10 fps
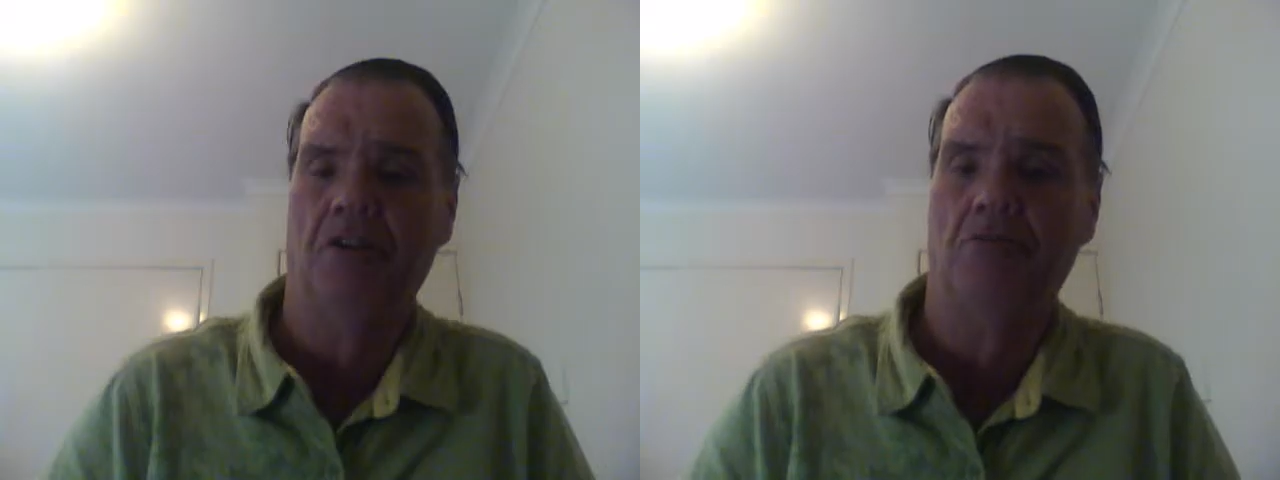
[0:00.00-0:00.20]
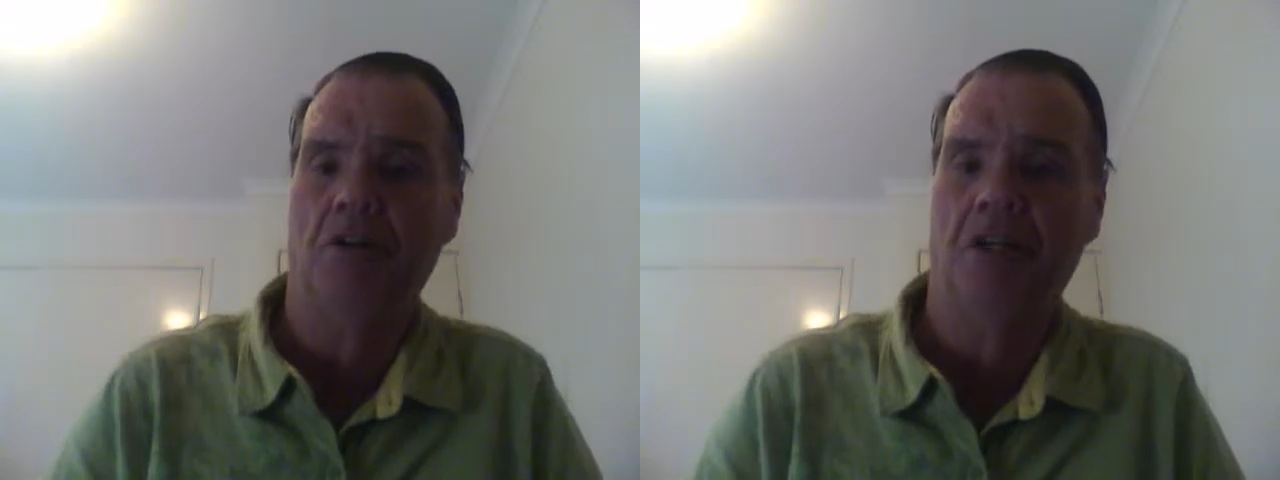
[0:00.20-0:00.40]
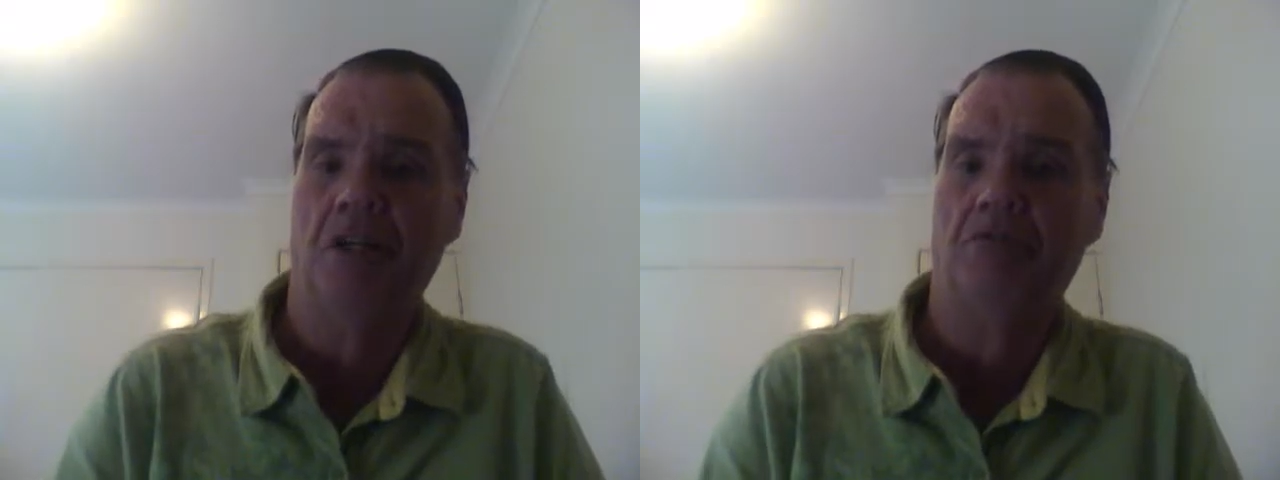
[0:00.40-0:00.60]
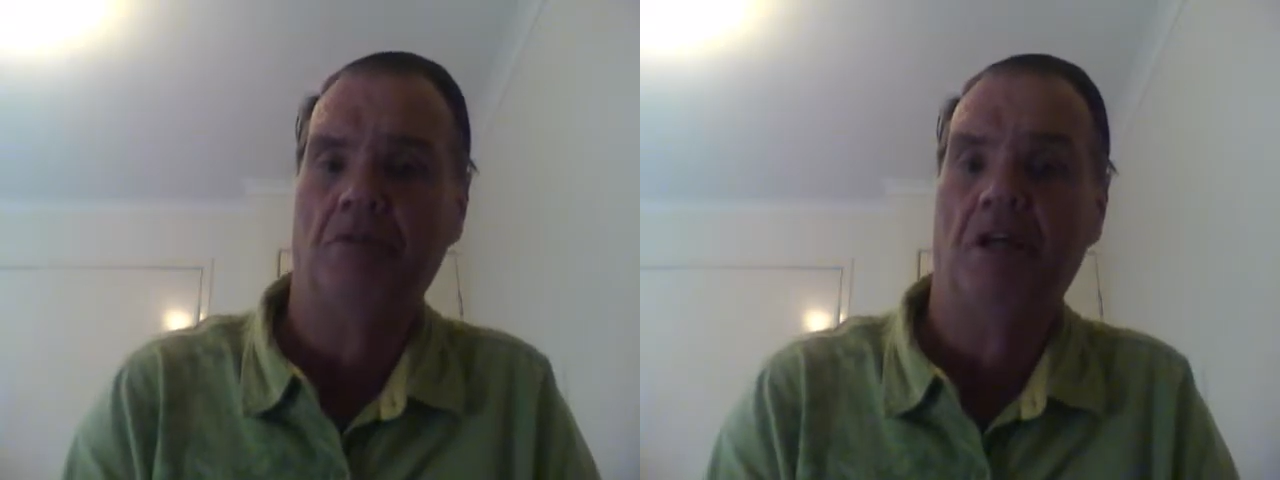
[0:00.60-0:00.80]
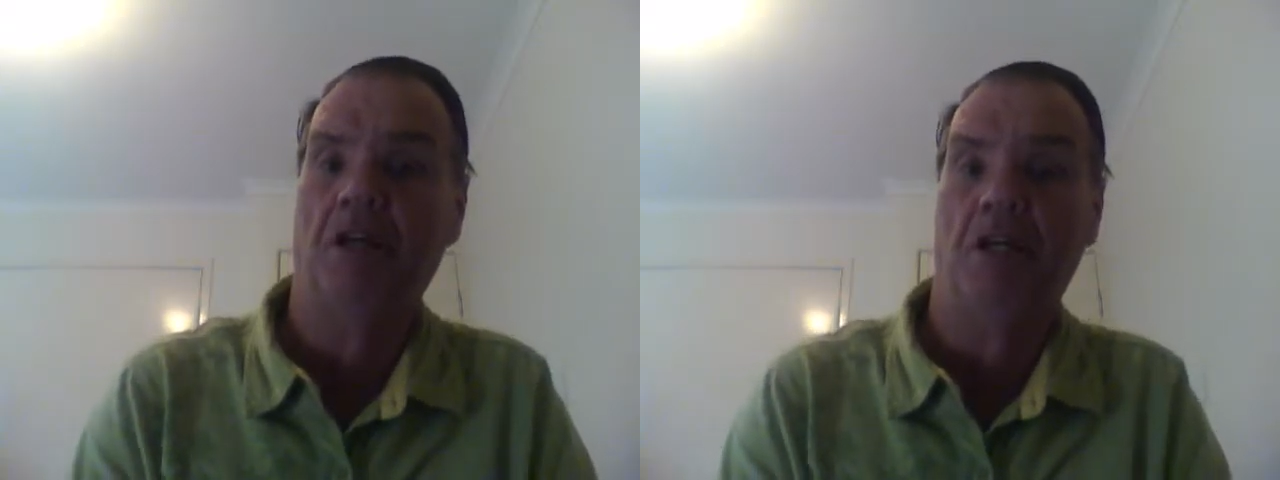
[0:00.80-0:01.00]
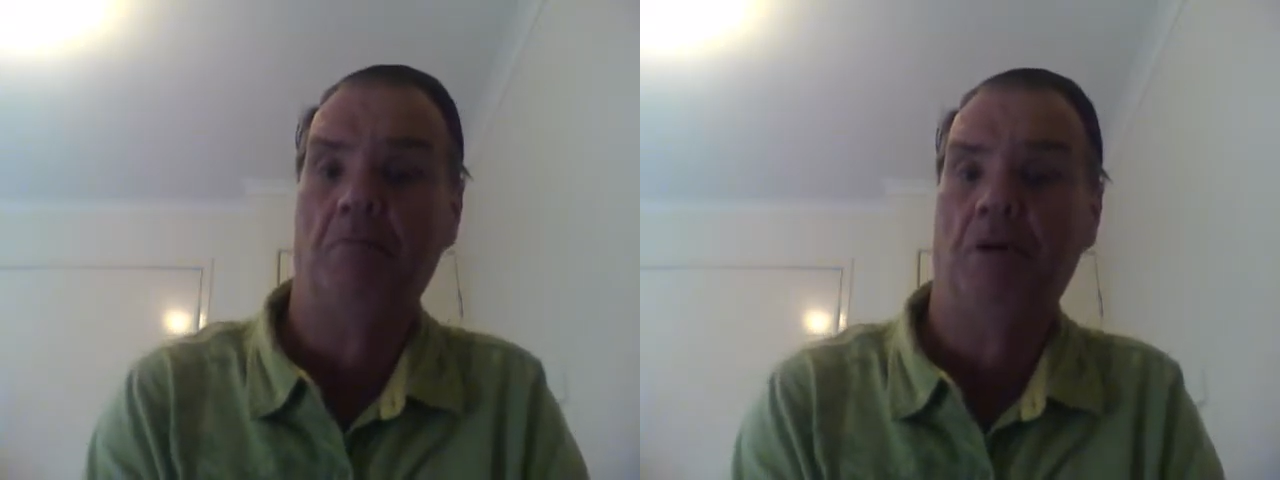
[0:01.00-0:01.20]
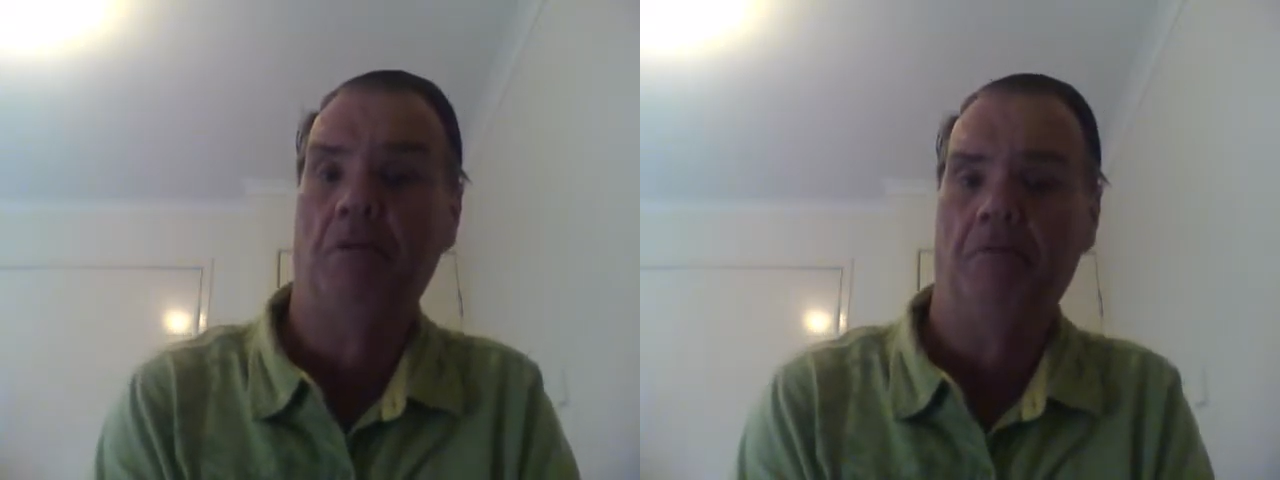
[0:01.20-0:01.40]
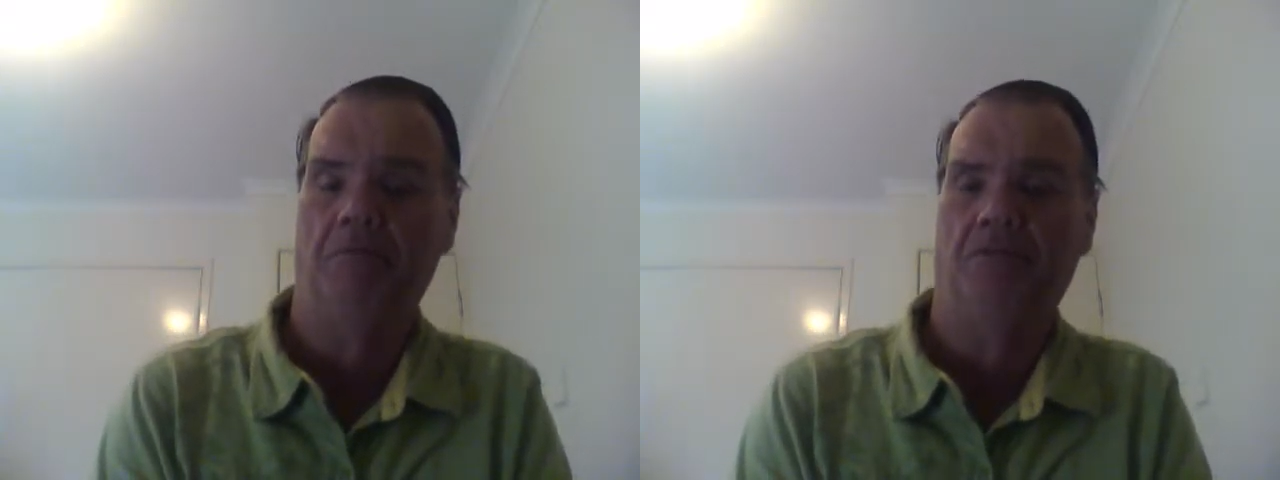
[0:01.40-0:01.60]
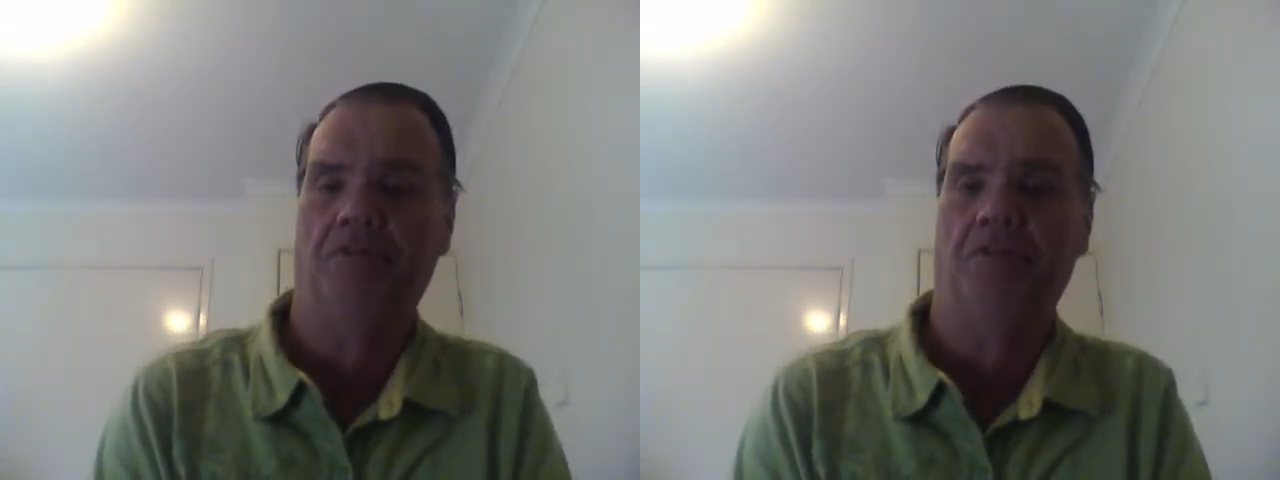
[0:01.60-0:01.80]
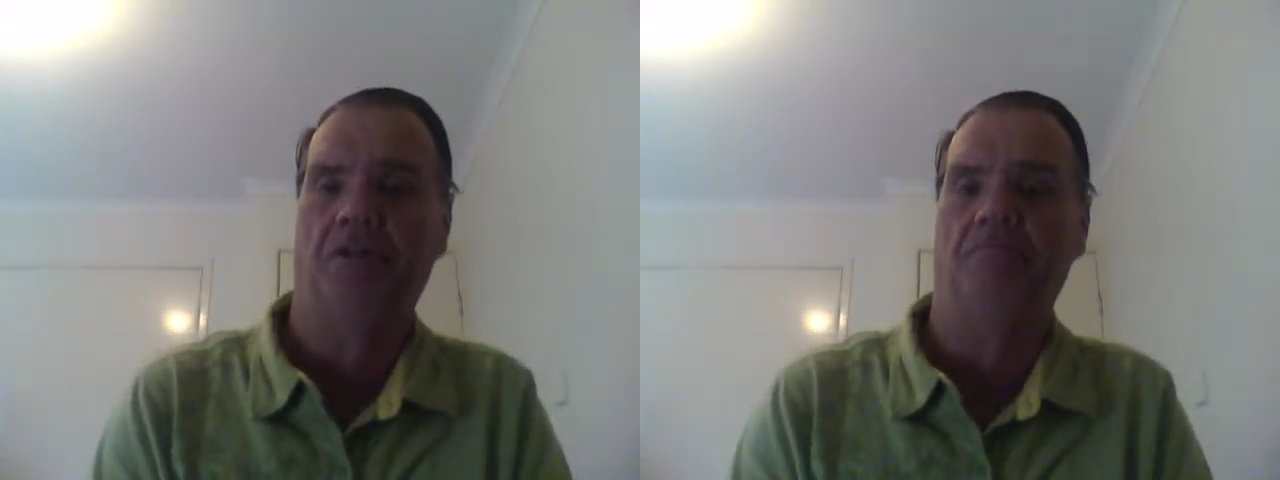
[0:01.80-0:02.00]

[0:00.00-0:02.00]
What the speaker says: to 20 years without any problems.